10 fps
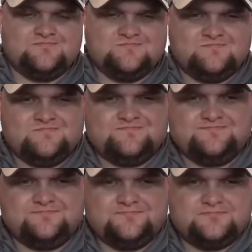
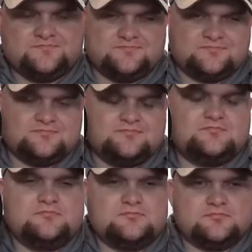
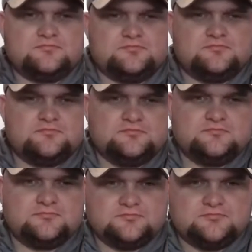
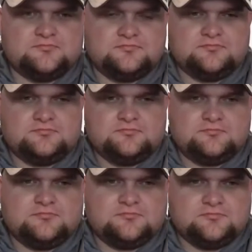
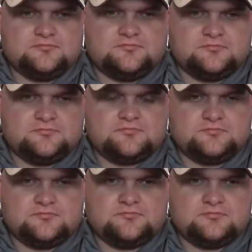
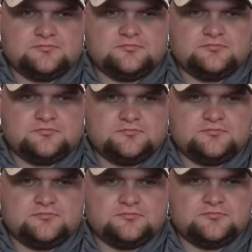
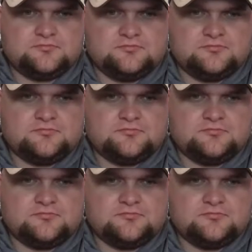(not speaking)